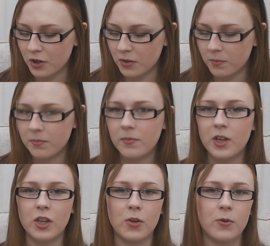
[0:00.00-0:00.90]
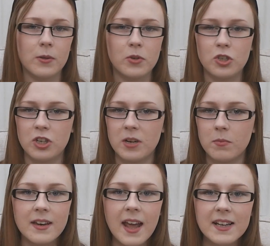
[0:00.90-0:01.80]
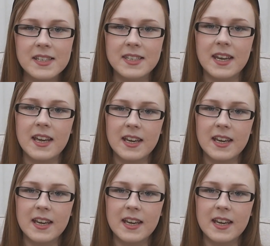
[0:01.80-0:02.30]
for them. They're cute, they were cheap. Next